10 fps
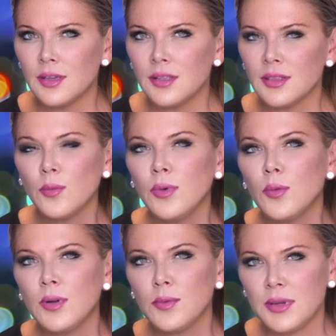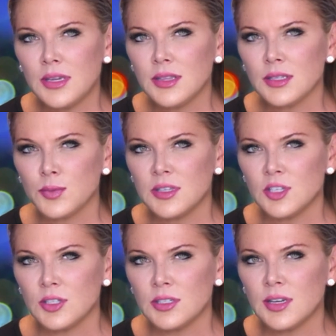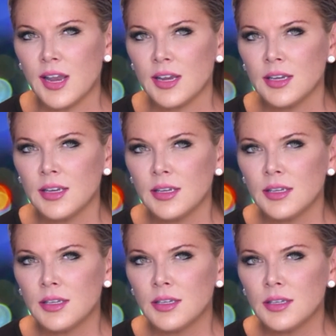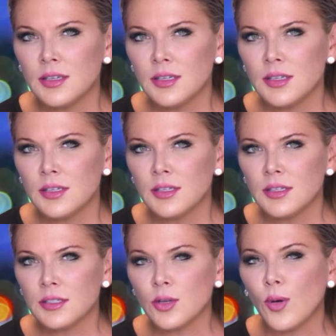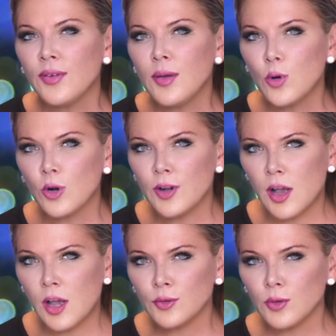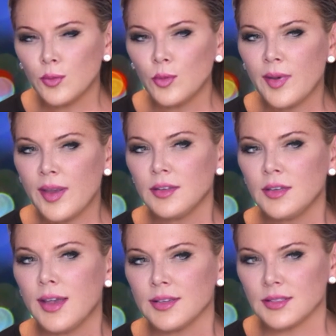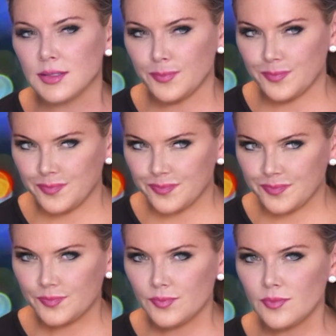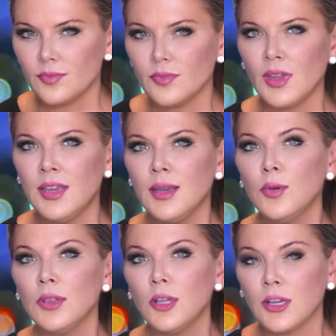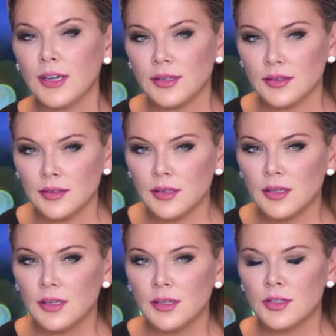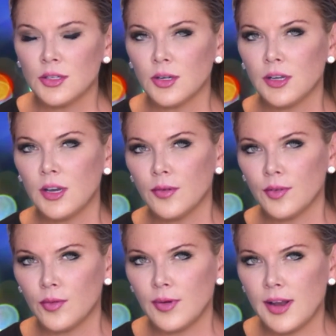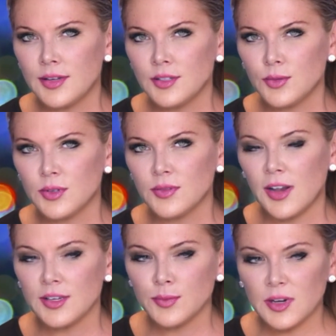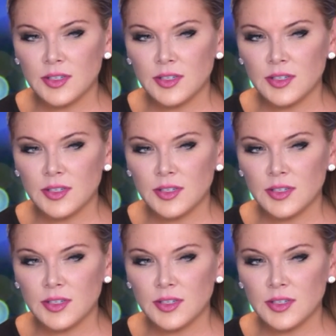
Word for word: then we wouldn't be in this position today. So if he were an honorable man, yes, he would look at turning over the reins to his vice president.